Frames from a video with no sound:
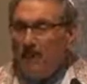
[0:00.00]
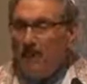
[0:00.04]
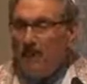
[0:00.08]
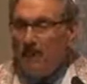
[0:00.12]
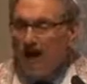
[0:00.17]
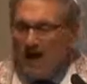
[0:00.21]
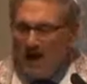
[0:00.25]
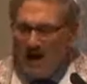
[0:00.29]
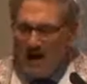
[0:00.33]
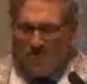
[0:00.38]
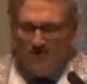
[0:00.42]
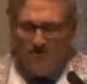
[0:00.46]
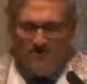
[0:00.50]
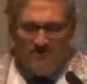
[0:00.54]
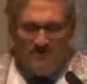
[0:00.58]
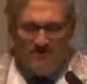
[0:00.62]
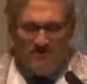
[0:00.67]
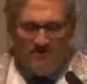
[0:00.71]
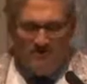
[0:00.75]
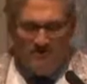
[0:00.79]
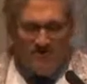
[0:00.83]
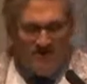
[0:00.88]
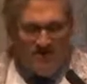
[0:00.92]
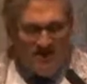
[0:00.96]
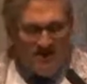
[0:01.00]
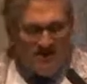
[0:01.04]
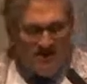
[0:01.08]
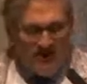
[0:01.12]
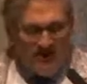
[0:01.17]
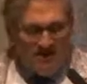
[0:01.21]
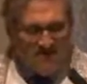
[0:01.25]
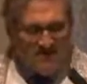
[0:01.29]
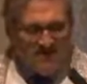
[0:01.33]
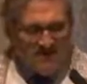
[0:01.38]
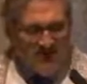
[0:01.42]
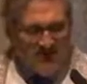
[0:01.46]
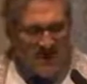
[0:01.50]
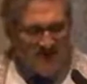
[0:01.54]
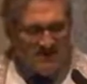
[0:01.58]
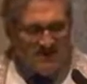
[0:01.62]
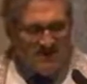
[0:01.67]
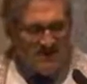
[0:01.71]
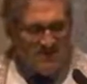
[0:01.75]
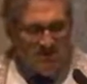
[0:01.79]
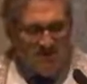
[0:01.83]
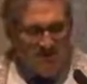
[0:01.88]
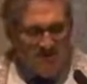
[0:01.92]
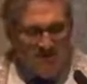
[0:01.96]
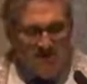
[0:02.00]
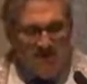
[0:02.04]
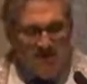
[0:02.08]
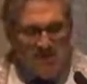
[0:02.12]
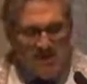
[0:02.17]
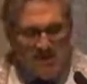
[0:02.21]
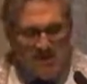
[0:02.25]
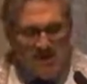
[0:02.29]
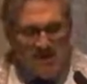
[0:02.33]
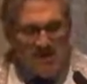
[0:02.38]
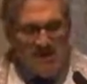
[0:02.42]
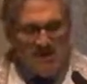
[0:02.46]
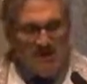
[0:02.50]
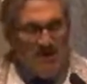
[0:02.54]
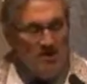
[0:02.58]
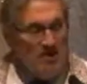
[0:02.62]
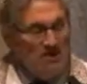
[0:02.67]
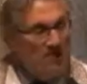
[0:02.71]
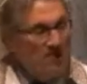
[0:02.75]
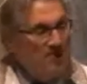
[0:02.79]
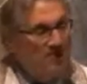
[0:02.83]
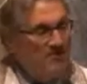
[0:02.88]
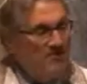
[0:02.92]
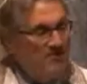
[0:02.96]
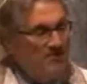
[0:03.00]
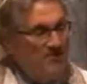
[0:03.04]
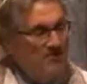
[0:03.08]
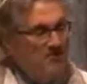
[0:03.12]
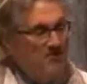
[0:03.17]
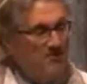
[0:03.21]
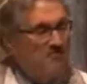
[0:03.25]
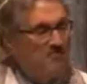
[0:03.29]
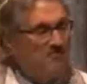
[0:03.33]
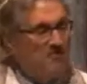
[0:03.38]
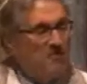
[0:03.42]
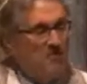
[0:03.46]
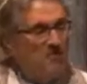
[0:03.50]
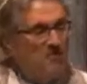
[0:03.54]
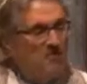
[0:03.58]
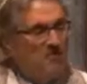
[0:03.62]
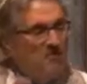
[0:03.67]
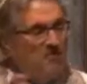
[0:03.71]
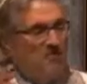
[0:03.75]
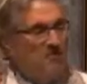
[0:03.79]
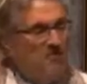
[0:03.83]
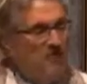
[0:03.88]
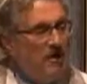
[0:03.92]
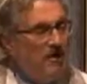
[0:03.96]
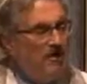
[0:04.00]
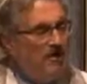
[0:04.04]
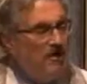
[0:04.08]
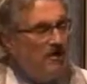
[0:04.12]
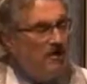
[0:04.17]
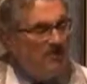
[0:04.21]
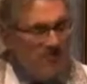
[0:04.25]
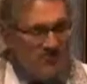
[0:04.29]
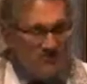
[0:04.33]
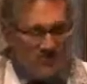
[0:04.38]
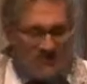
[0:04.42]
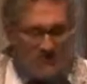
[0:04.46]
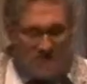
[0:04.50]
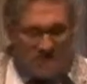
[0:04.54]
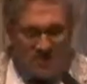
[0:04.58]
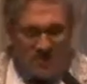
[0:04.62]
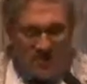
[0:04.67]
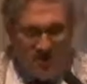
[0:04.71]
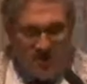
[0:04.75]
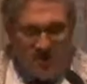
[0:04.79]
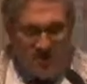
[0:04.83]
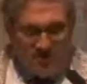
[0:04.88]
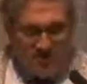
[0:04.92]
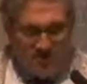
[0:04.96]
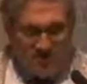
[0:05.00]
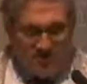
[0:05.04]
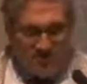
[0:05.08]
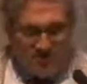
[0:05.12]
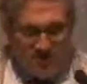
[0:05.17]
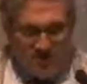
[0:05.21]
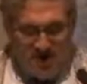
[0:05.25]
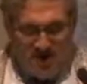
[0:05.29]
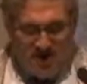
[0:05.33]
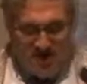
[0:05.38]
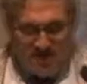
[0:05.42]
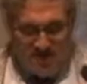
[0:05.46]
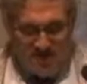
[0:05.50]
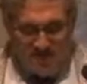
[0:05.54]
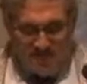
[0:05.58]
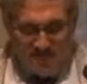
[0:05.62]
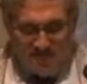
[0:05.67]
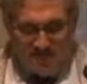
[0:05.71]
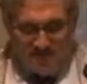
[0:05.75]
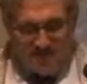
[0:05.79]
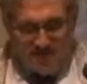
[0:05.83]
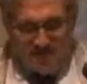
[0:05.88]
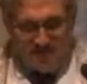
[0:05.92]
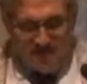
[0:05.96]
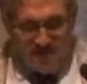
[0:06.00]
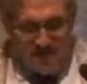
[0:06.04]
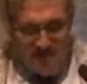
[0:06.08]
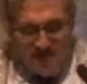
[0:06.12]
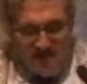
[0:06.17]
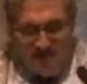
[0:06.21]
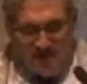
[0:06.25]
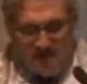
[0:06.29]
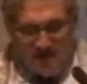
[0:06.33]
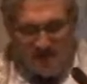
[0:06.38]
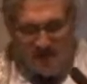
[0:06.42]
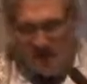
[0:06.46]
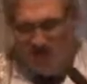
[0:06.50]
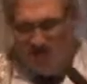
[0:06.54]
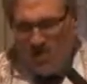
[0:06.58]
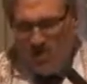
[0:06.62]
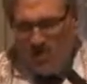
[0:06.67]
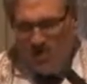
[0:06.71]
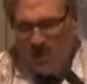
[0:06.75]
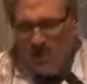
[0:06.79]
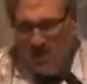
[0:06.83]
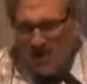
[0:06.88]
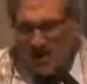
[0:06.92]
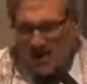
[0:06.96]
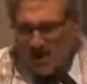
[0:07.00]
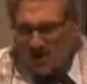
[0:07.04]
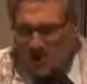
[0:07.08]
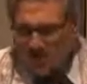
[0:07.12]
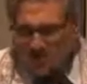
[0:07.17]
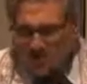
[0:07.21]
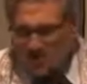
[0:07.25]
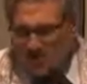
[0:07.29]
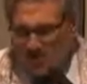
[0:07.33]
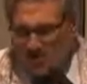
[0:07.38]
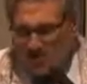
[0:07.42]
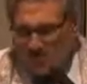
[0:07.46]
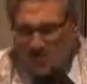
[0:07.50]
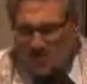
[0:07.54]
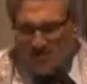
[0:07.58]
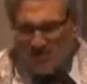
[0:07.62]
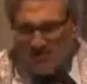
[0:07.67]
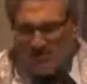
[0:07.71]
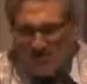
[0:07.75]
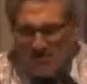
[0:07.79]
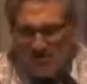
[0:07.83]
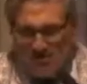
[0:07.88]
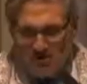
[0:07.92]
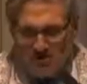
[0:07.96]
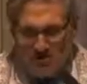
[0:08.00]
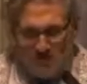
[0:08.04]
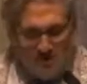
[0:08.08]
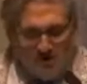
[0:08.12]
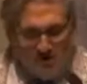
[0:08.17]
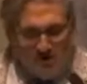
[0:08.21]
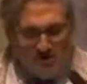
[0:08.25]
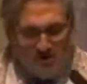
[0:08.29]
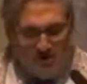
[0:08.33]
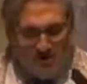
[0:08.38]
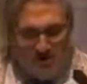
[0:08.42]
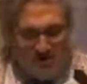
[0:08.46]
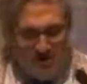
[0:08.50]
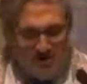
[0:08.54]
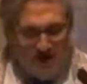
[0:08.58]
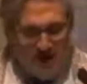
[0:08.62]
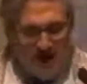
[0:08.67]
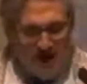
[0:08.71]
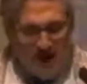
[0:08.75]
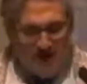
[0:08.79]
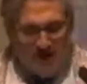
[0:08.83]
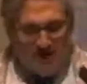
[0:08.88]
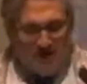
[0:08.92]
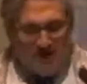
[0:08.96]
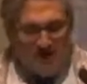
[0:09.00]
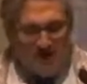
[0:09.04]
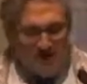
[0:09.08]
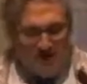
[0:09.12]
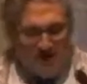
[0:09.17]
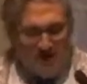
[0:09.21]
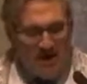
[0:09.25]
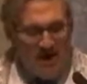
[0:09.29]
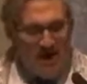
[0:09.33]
I wonder if he'd ever guess it would be me, the youngest and most rebellious of his offspring. Knowing him, I guess he'd been amused and maybe a little happy.